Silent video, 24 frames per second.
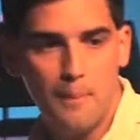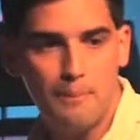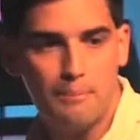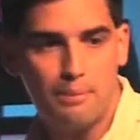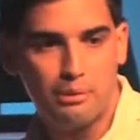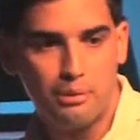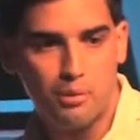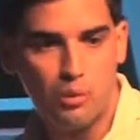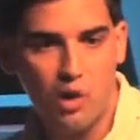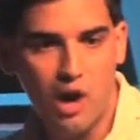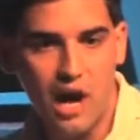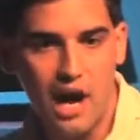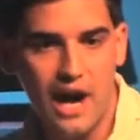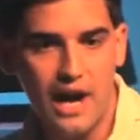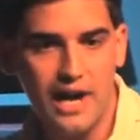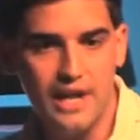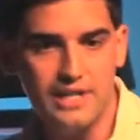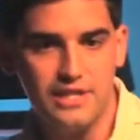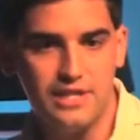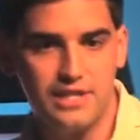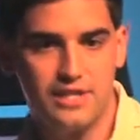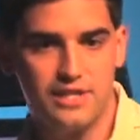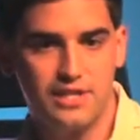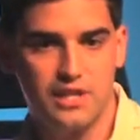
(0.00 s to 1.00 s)

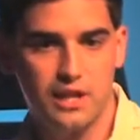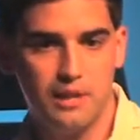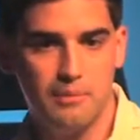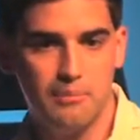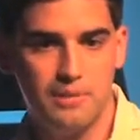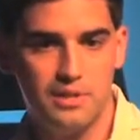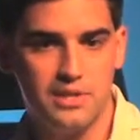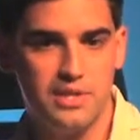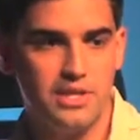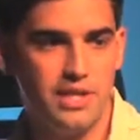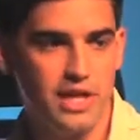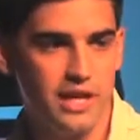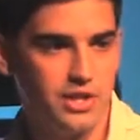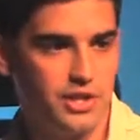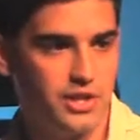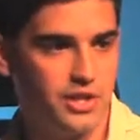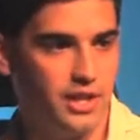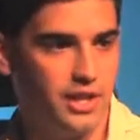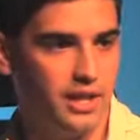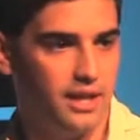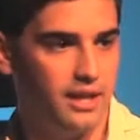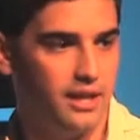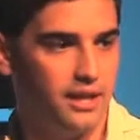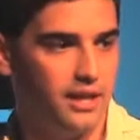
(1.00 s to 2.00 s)
prized
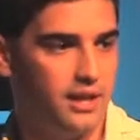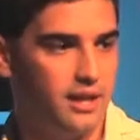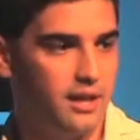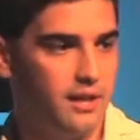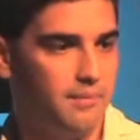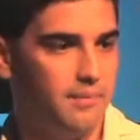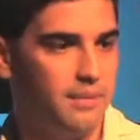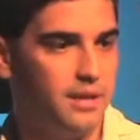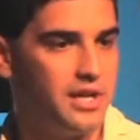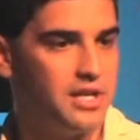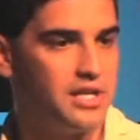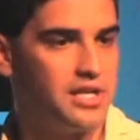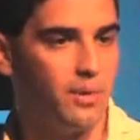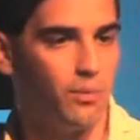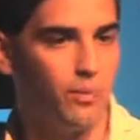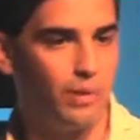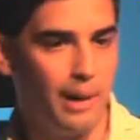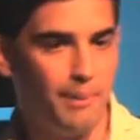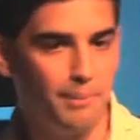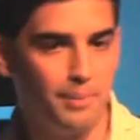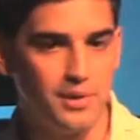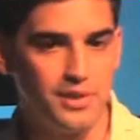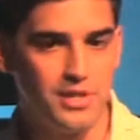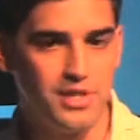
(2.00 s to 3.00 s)
possession because it
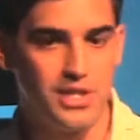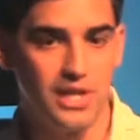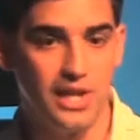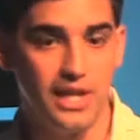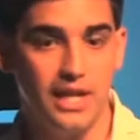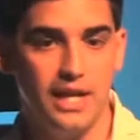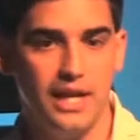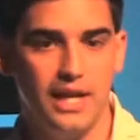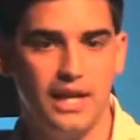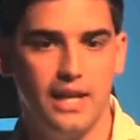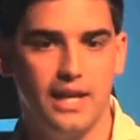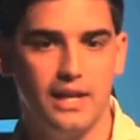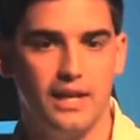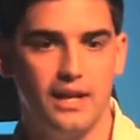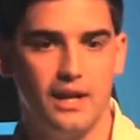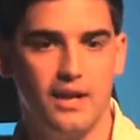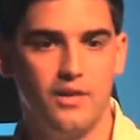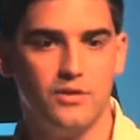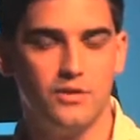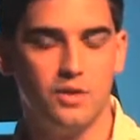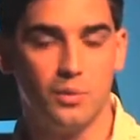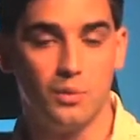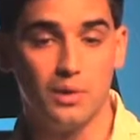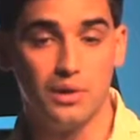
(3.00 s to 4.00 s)
represented
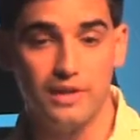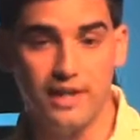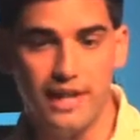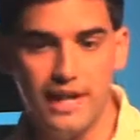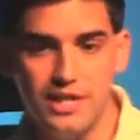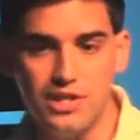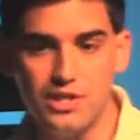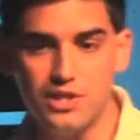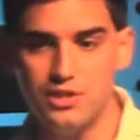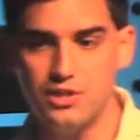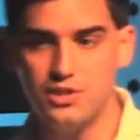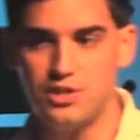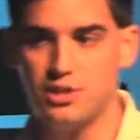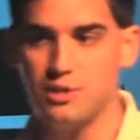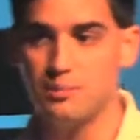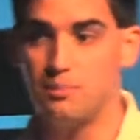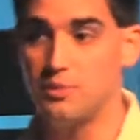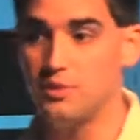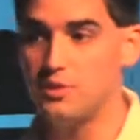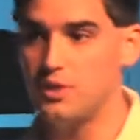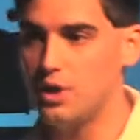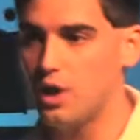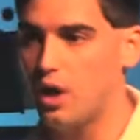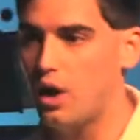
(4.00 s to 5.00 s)
the relationship
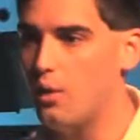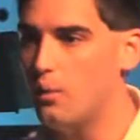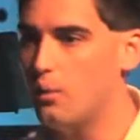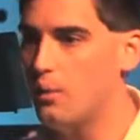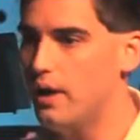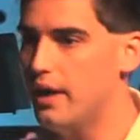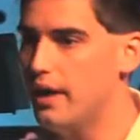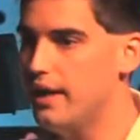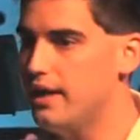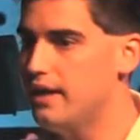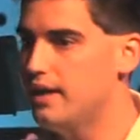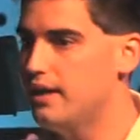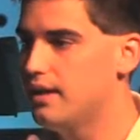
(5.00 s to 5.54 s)
with Yahweh,